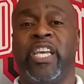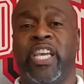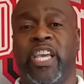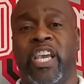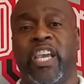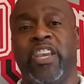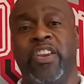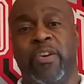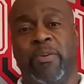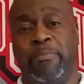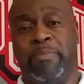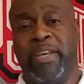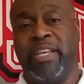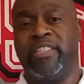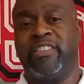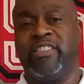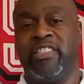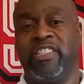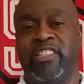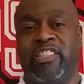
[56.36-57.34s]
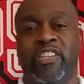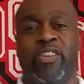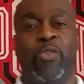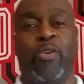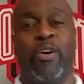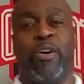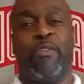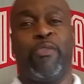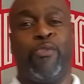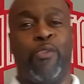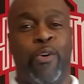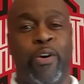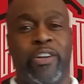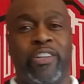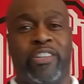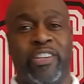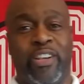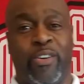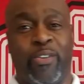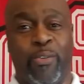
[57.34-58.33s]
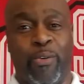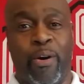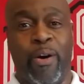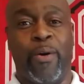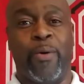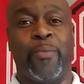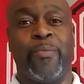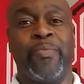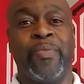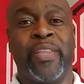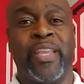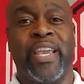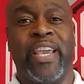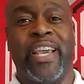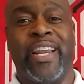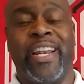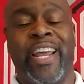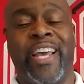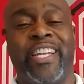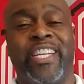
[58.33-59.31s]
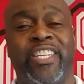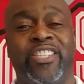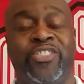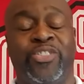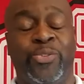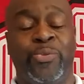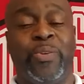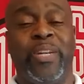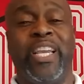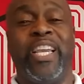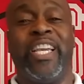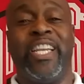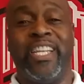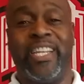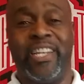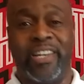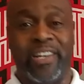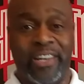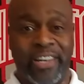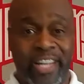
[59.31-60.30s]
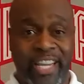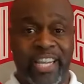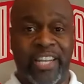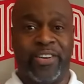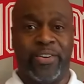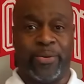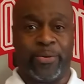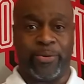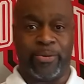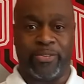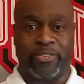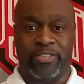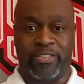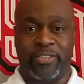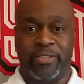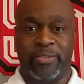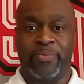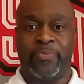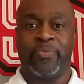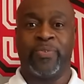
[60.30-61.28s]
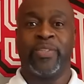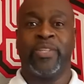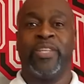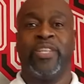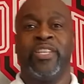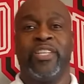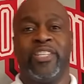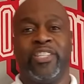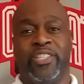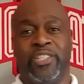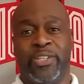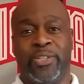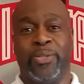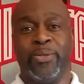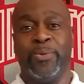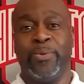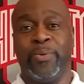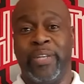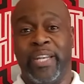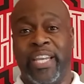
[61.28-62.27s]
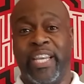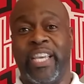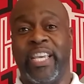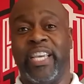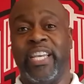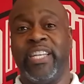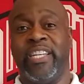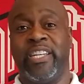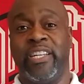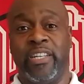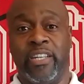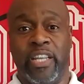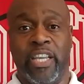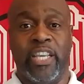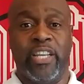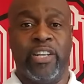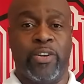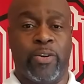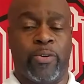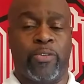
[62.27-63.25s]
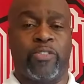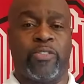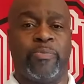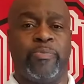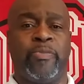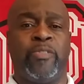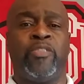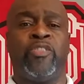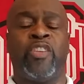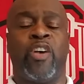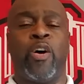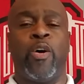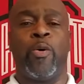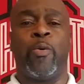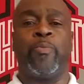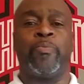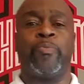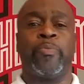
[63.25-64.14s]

in your business in order for it to grow, and that is you need leaders. You need leaders, and so